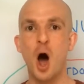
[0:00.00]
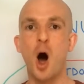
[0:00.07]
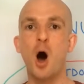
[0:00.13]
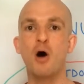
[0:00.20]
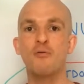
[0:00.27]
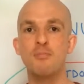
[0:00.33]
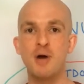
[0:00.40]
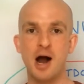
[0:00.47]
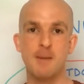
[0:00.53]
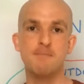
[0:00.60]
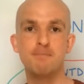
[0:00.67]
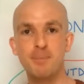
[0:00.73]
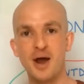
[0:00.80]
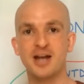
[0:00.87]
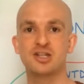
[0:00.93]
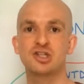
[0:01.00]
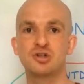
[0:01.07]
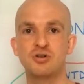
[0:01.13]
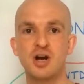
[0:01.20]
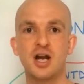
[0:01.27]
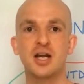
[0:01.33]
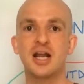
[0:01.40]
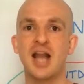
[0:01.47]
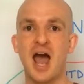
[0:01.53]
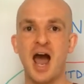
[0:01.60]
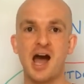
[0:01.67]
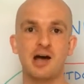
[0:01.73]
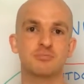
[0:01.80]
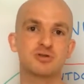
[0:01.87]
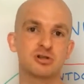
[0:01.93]
of my best training
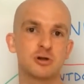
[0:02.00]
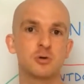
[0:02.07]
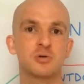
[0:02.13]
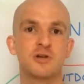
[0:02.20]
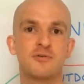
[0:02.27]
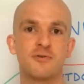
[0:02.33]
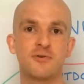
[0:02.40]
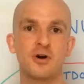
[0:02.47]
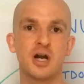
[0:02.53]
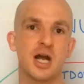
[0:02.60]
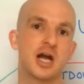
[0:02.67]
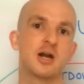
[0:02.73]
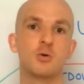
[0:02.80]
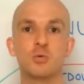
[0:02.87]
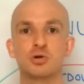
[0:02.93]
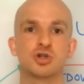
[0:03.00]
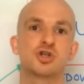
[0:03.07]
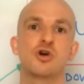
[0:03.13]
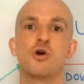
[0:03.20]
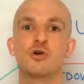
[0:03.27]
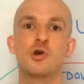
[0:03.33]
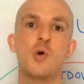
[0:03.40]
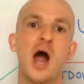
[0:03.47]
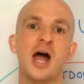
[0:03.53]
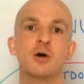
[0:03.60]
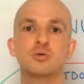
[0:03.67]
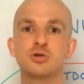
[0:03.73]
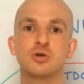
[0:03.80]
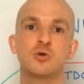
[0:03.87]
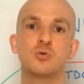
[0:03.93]
absolutely free, and it will show you how
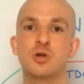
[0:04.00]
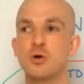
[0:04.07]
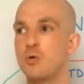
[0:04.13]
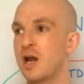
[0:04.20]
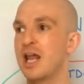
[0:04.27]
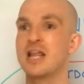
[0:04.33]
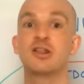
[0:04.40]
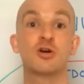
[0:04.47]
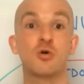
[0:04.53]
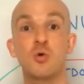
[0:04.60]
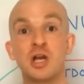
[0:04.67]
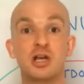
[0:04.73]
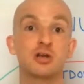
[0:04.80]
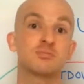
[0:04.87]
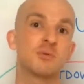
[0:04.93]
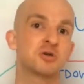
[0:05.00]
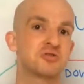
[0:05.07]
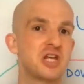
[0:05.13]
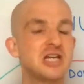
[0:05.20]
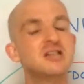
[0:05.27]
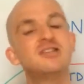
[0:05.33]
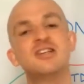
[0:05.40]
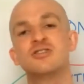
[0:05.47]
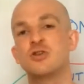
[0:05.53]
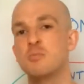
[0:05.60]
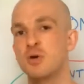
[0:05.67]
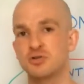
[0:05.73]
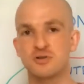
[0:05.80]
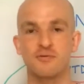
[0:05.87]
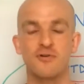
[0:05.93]
to do it in the quickest, most easiest and
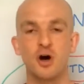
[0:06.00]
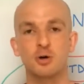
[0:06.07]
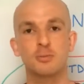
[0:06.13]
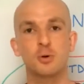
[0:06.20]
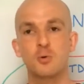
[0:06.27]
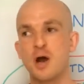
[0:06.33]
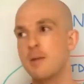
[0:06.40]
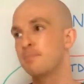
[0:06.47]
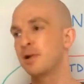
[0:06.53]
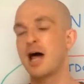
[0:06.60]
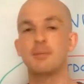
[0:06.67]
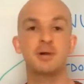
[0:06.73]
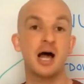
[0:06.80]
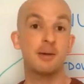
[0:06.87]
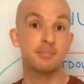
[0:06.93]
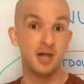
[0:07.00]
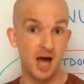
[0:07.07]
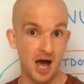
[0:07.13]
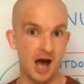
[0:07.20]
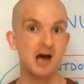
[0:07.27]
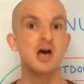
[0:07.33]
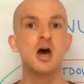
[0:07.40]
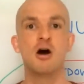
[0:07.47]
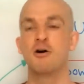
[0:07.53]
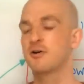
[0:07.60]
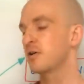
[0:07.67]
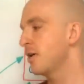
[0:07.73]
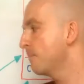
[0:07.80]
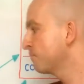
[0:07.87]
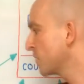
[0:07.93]
most affordable way, blah, blah, blah. Okay?